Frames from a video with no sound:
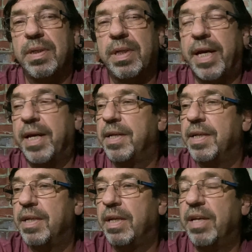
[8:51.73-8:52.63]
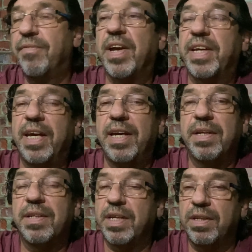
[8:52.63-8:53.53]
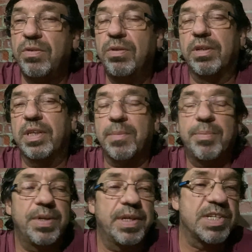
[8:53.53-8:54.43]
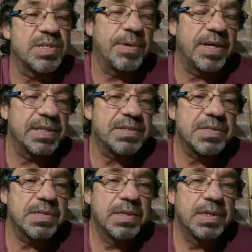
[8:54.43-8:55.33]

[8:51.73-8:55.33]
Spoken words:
And if I can, they do look like pretty nice spots.